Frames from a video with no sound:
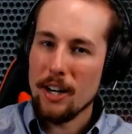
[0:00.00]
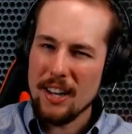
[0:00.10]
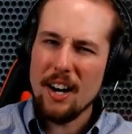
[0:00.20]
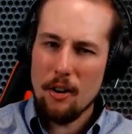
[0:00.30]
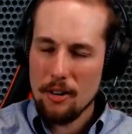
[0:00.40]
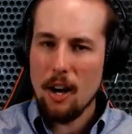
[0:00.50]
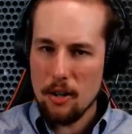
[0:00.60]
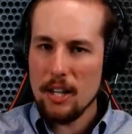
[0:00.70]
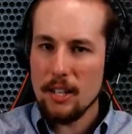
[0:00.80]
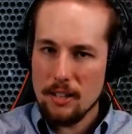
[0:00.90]
And then I'll, I'll
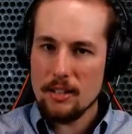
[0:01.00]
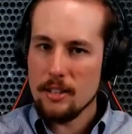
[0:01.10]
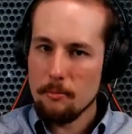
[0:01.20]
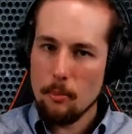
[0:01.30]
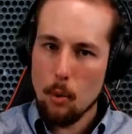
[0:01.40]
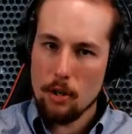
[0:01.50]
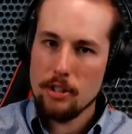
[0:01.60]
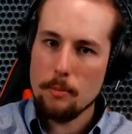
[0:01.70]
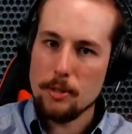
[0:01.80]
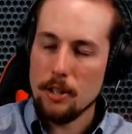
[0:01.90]
get into some more
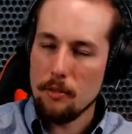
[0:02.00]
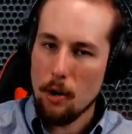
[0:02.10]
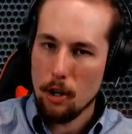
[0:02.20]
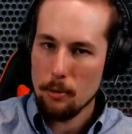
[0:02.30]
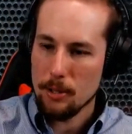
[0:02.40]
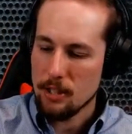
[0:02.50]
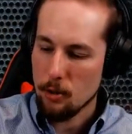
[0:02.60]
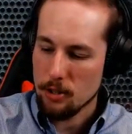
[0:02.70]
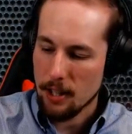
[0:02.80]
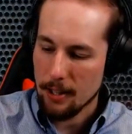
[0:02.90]
substantive arguments here
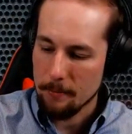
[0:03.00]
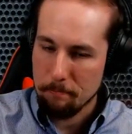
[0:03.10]
in a second.